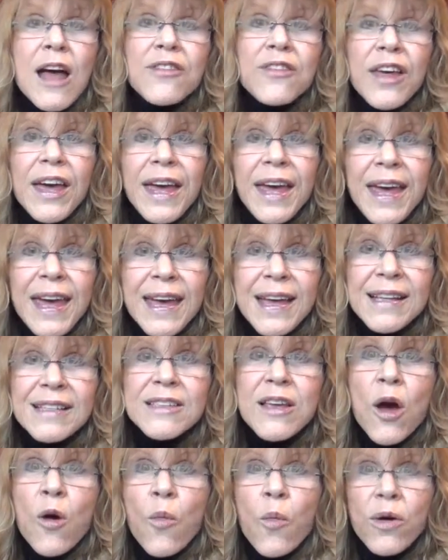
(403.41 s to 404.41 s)
The
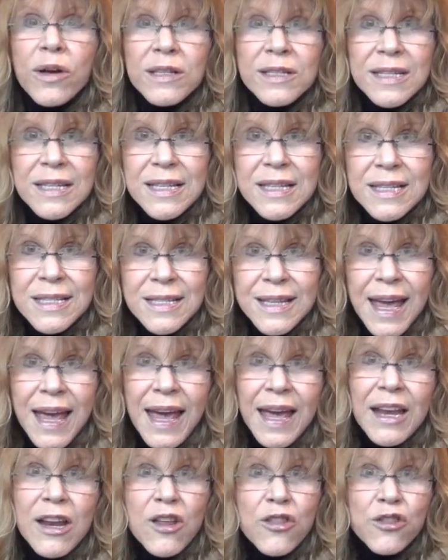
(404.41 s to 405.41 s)
hits will sustain